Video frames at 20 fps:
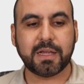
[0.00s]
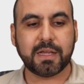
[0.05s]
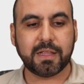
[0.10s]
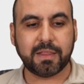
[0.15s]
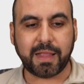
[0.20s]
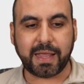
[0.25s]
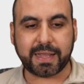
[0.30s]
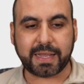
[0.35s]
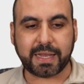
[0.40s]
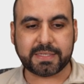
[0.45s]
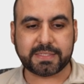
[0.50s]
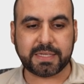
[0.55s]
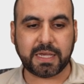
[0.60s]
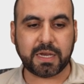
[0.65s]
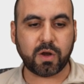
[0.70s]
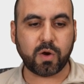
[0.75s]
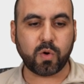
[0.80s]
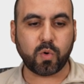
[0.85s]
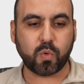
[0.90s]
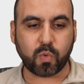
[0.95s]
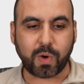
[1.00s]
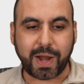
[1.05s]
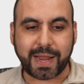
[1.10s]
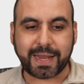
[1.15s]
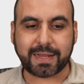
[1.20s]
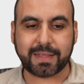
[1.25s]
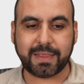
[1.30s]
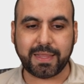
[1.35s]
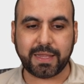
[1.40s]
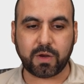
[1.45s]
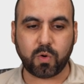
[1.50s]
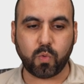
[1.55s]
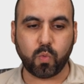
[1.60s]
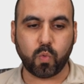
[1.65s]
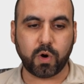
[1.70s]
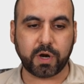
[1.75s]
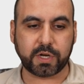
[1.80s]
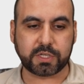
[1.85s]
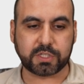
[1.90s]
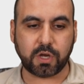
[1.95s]
Like I said, right click
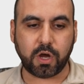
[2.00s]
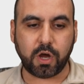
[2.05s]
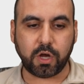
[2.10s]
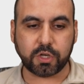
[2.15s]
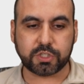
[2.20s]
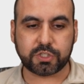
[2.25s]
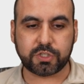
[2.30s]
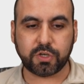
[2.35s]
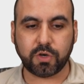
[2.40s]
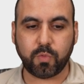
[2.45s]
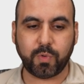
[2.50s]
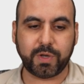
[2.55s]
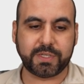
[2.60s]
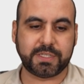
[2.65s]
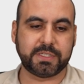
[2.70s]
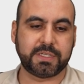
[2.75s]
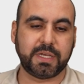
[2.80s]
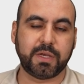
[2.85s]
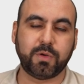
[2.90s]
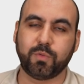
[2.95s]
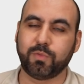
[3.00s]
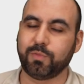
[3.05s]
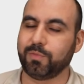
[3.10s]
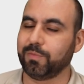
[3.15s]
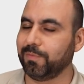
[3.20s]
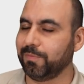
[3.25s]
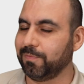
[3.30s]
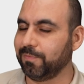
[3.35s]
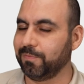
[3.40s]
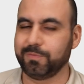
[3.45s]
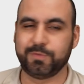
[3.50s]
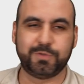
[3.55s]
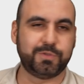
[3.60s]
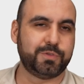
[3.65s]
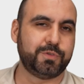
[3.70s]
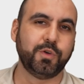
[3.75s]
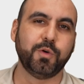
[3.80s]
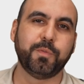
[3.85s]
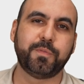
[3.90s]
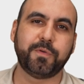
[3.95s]
works also, which is a
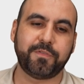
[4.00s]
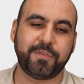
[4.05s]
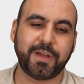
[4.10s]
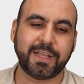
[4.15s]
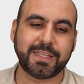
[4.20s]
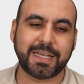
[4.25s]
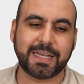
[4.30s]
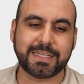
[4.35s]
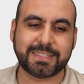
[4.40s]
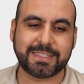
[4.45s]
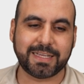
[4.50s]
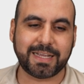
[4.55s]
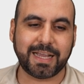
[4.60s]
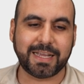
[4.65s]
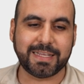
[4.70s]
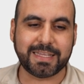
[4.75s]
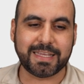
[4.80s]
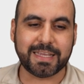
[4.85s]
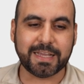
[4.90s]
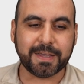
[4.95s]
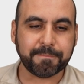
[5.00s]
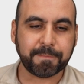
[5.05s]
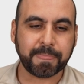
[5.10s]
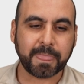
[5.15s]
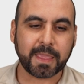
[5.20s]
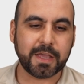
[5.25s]
super fantastic idea.